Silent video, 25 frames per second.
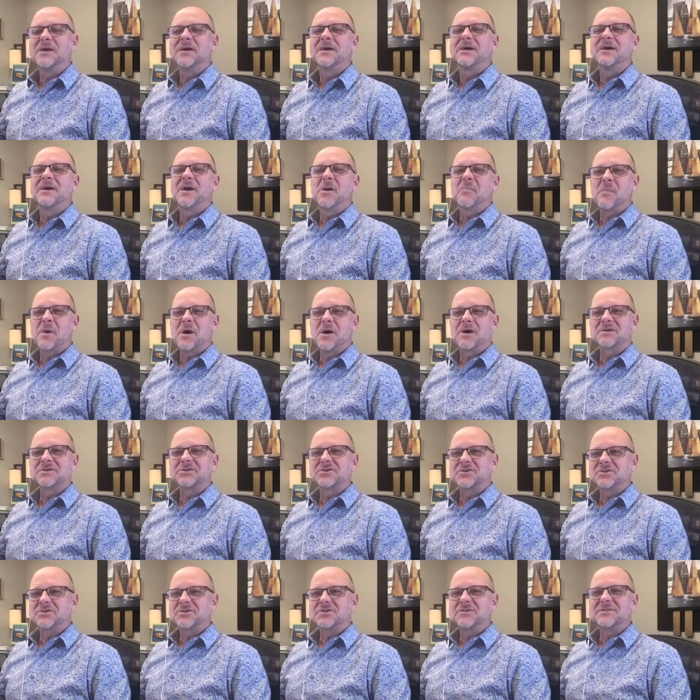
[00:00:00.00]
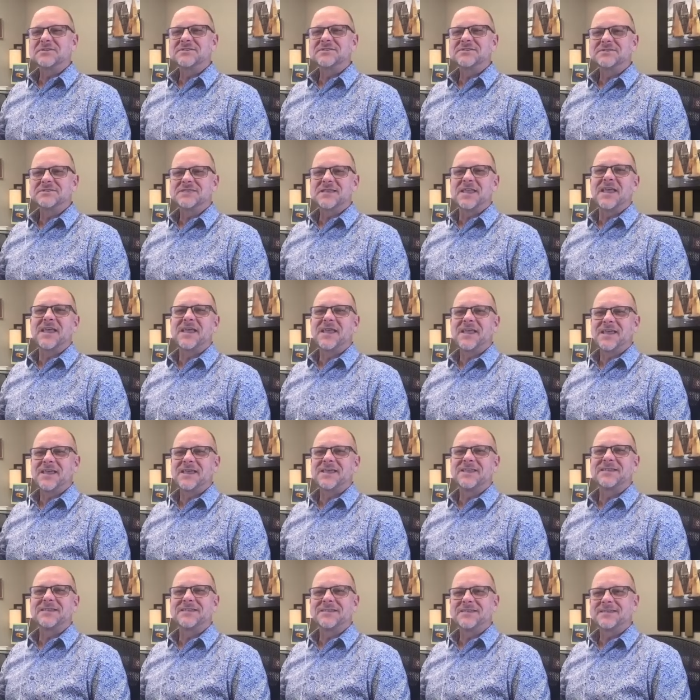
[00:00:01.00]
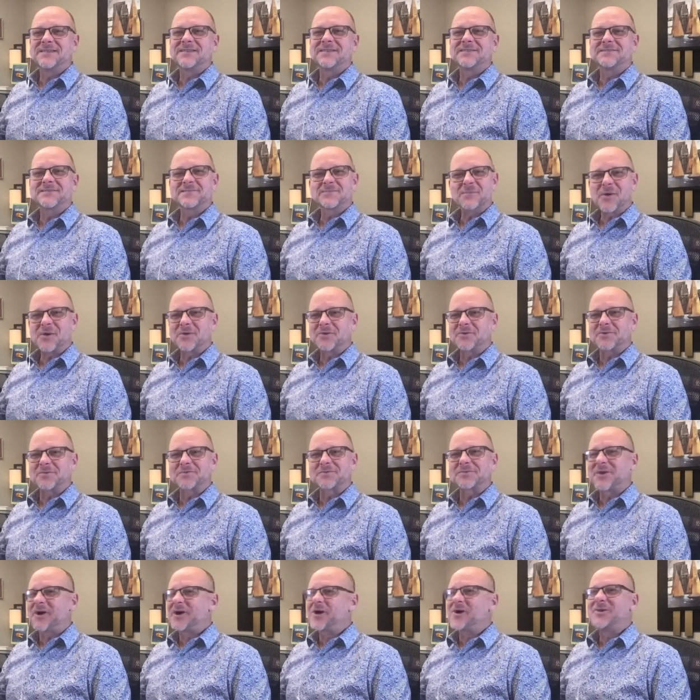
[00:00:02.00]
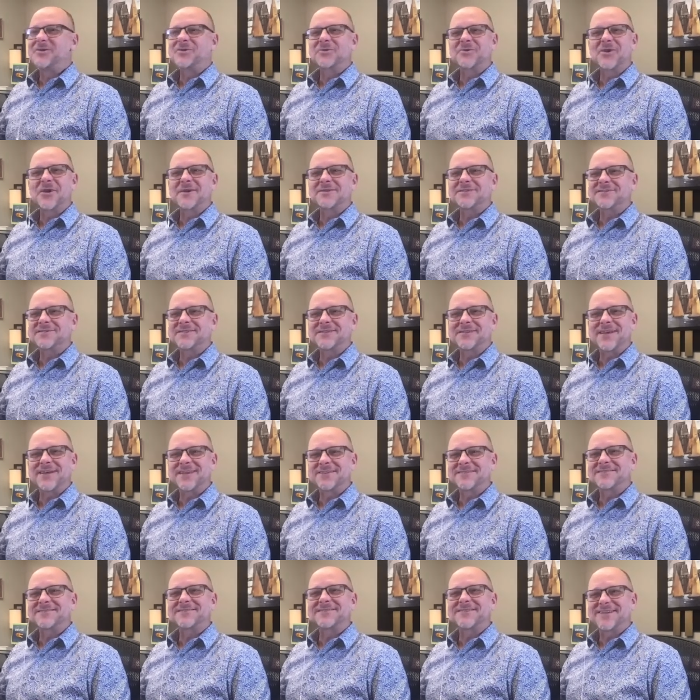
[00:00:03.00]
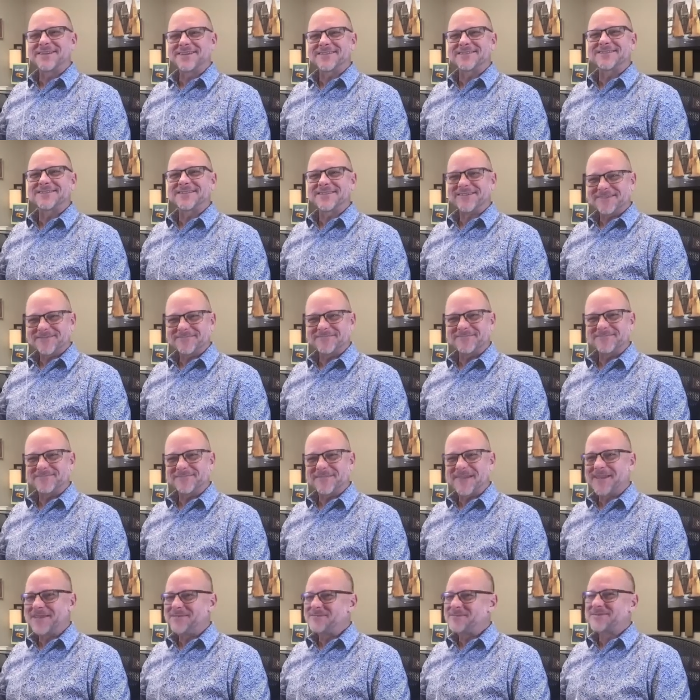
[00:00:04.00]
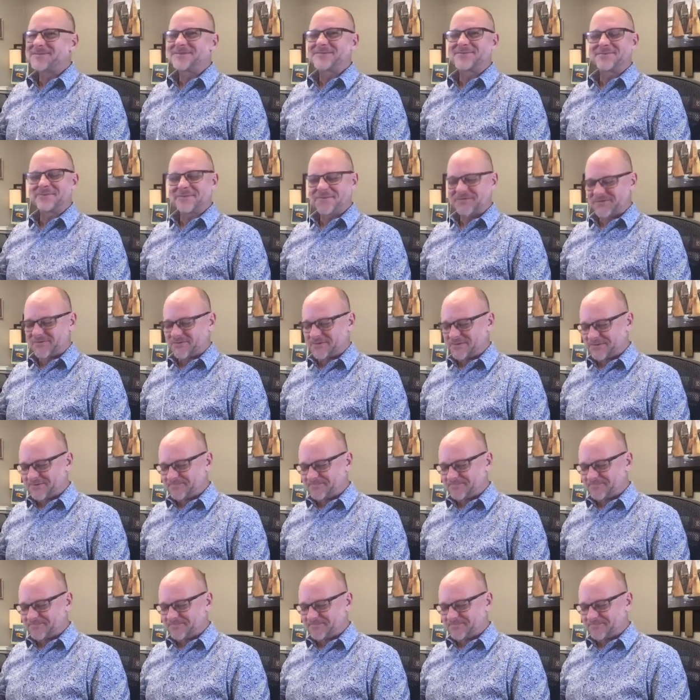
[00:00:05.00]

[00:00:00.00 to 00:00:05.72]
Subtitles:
among churches and small groups all across the United States. Yeah, that'd be super fun.